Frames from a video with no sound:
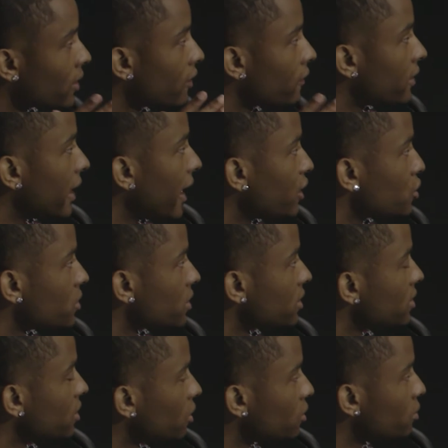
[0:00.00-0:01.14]
run off of nitrogen,
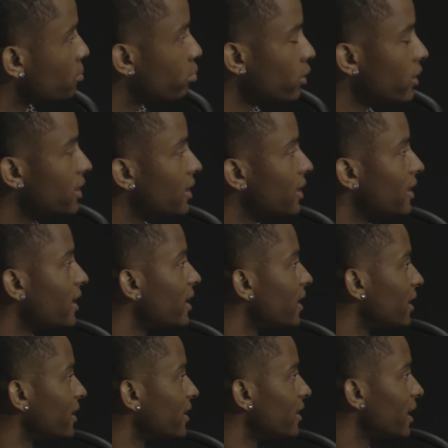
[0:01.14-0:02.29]
so breathing it
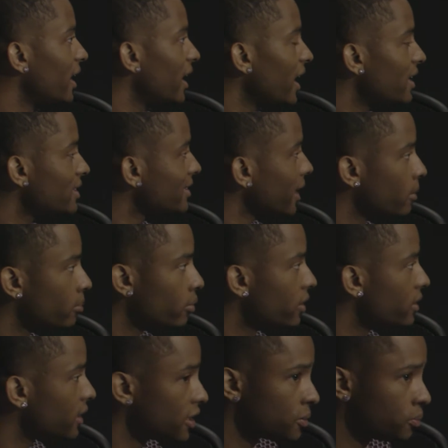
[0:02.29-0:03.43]
in is like
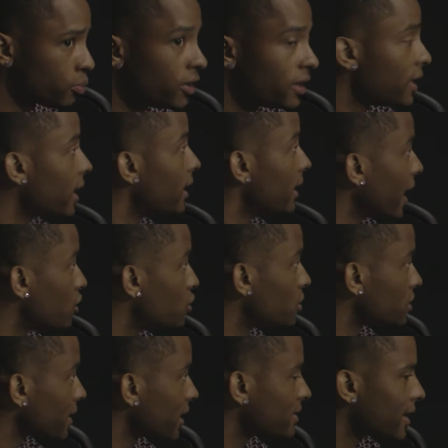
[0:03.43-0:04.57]
breathing in nitrogen.
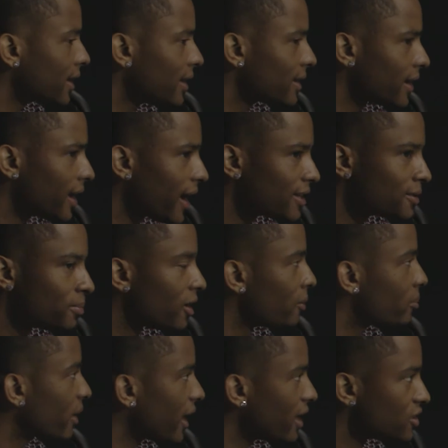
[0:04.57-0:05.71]
It's like standing at the gas
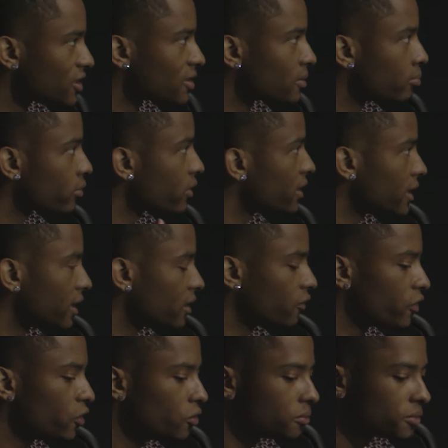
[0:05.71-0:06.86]
pump and just breathing in the
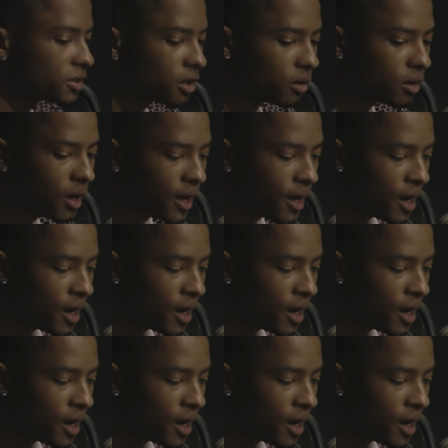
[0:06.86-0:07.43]
fumes. So,